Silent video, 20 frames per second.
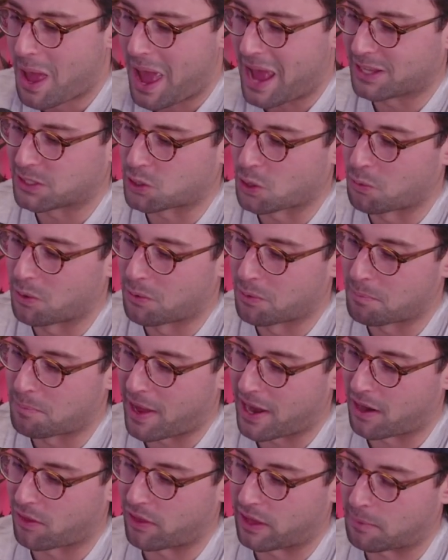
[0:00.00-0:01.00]
And so we would
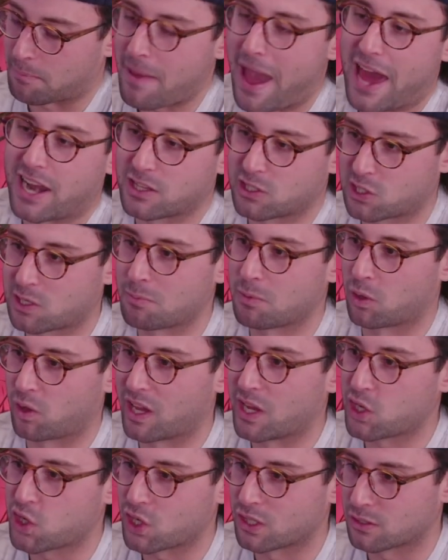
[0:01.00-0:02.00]
bet on like Madden
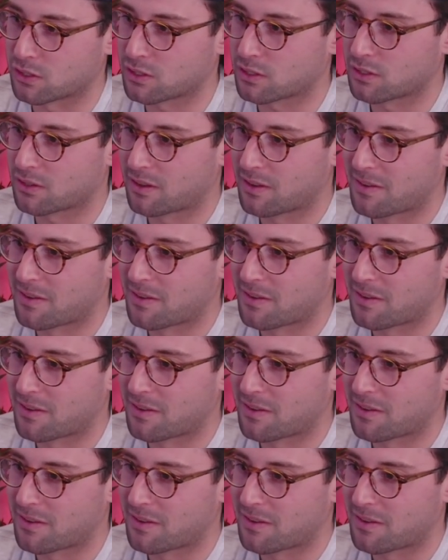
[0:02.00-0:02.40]
simulations.